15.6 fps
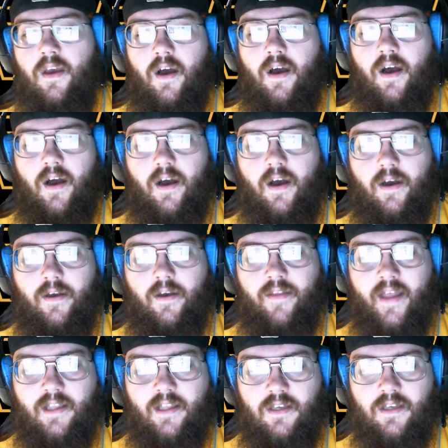and
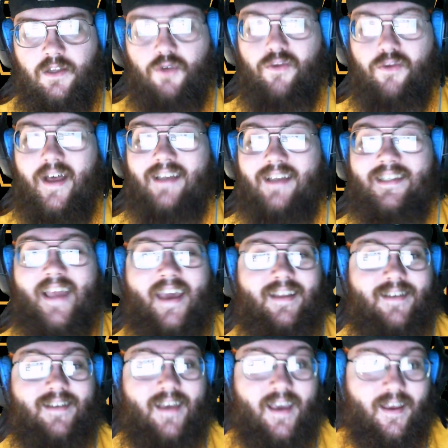that's in
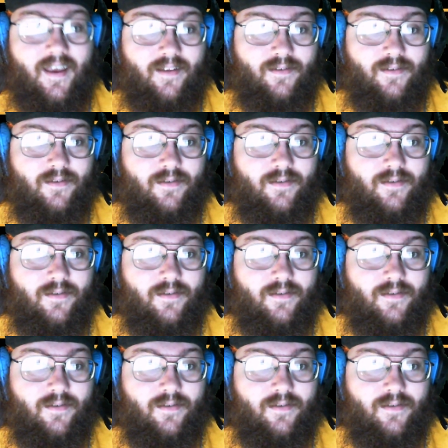2018.